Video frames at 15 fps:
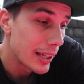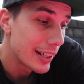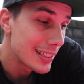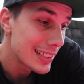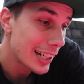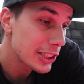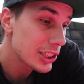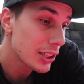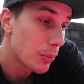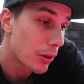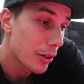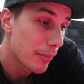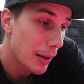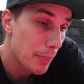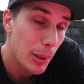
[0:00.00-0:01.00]
and it's actually
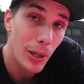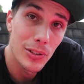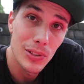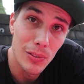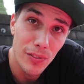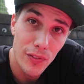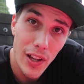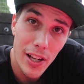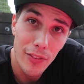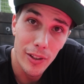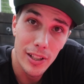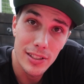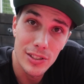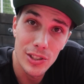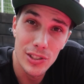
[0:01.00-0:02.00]
one of my personal
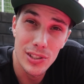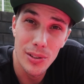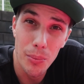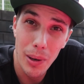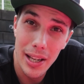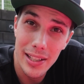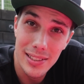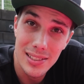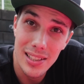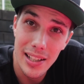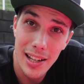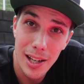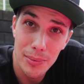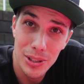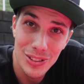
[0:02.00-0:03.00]
favorites, just the way it's set up.